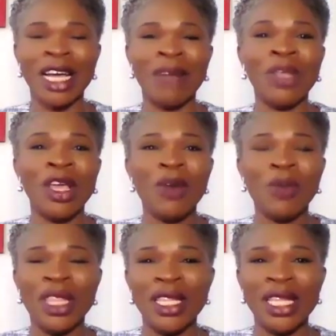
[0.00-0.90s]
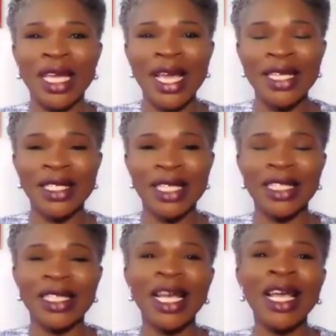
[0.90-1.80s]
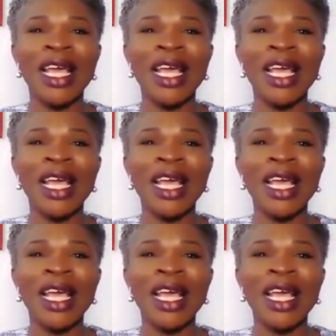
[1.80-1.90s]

um, within the case center